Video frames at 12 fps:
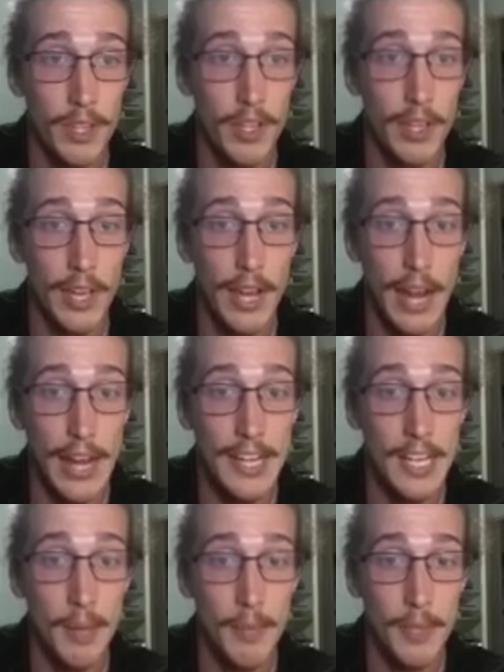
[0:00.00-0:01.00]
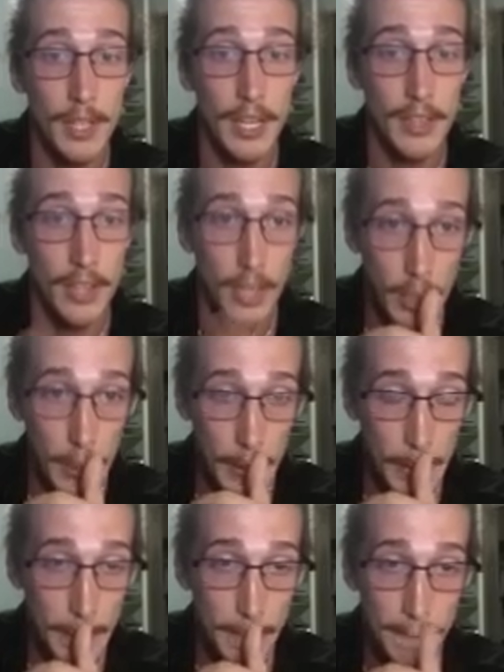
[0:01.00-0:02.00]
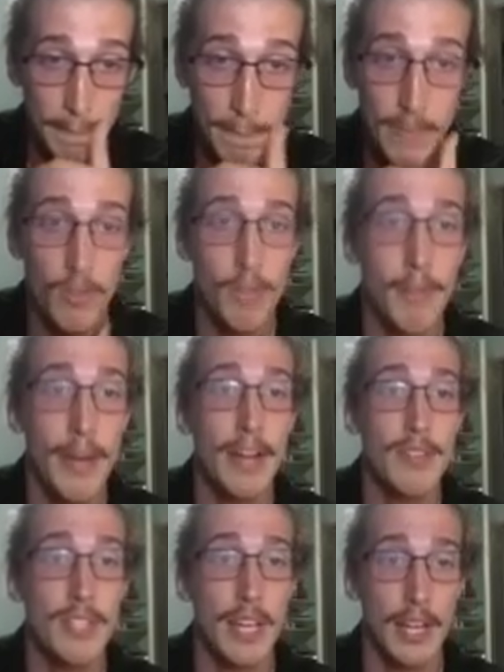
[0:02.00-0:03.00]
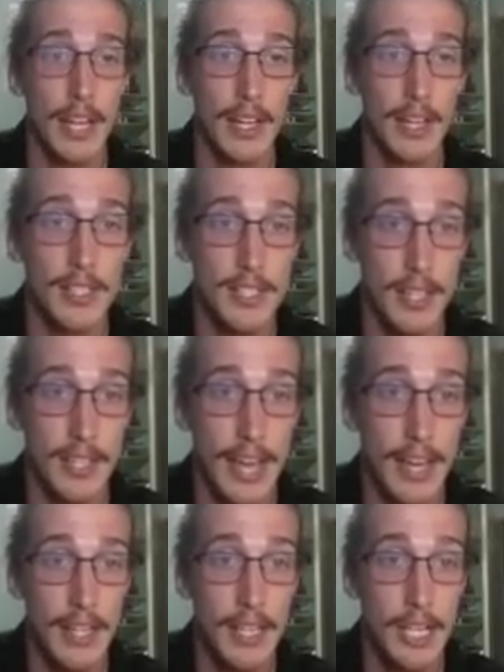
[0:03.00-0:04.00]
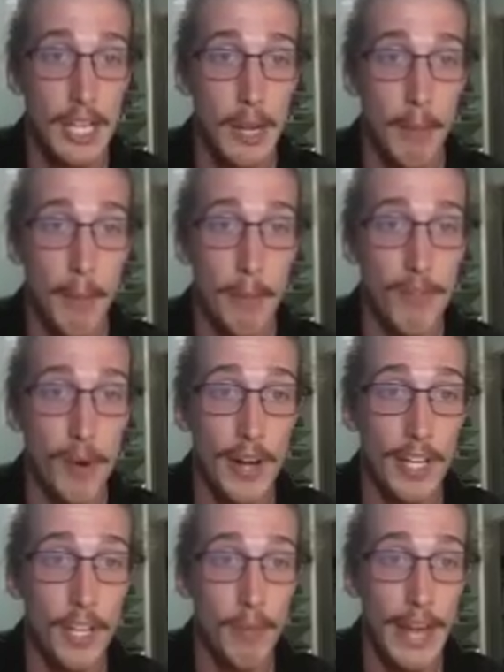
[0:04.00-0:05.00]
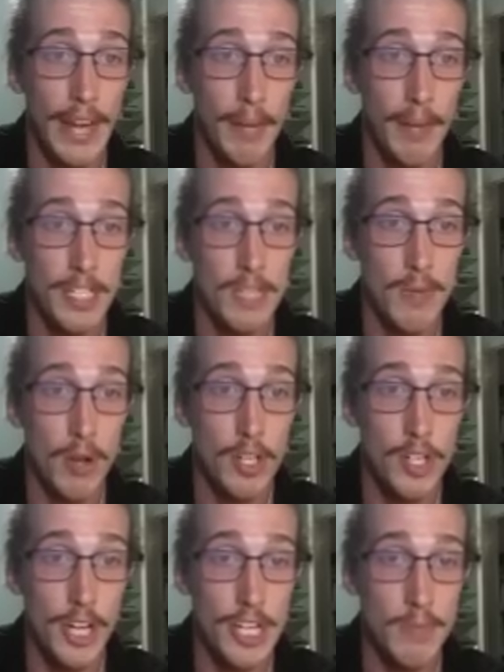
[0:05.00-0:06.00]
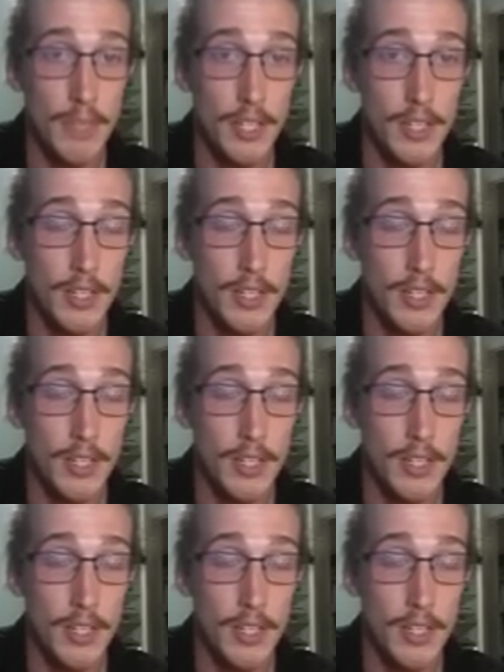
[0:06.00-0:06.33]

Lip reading: And I end up getting the hook with my outside leg. See that? But before I go back, make a small adjustment.